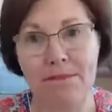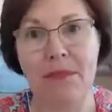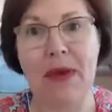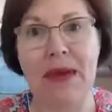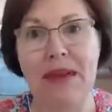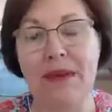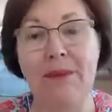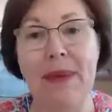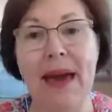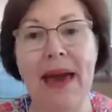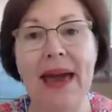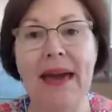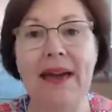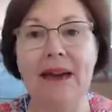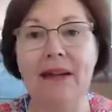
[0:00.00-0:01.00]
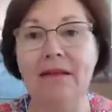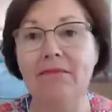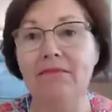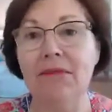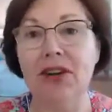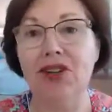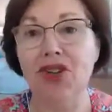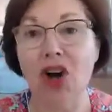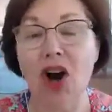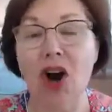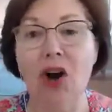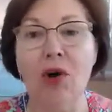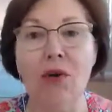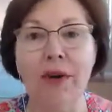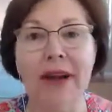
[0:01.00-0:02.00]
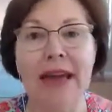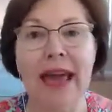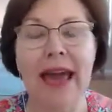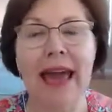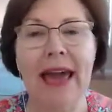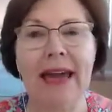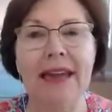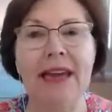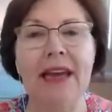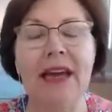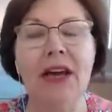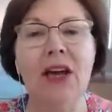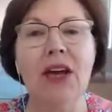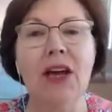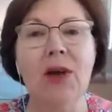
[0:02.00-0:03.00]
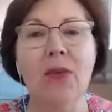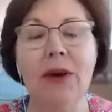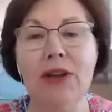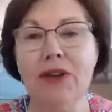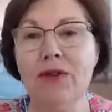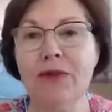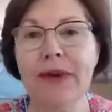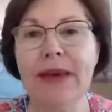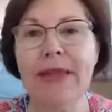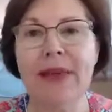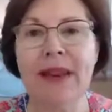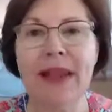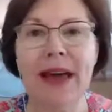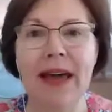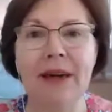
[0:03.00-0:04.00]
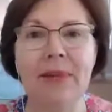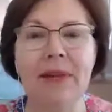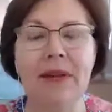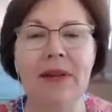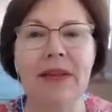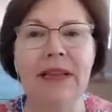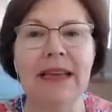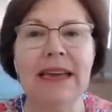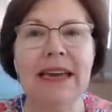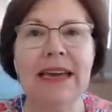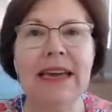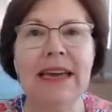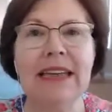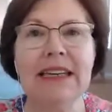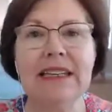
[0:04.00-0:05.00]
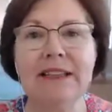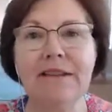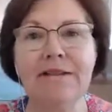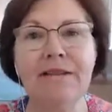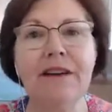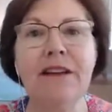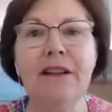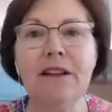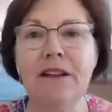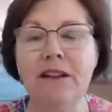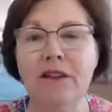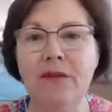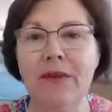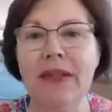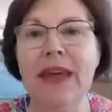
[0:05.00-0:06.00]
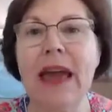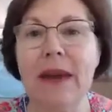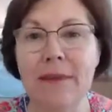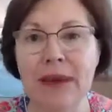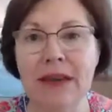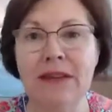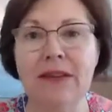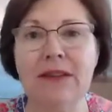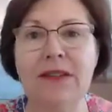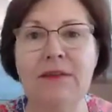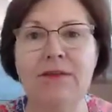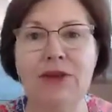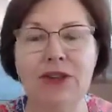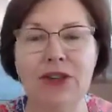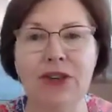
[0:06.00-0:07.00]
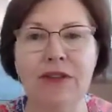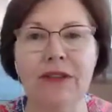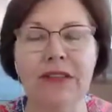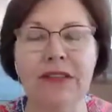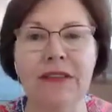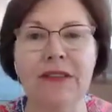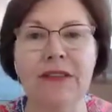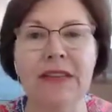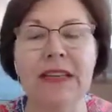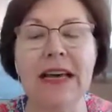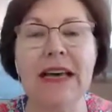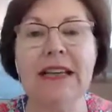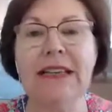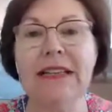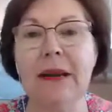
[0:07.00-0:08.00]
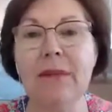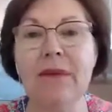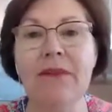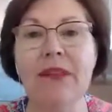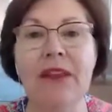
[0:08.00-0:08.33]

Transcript: in a bag, a jar, or a can, when you read the label, it is filled with chemicals and preservatives. Some of the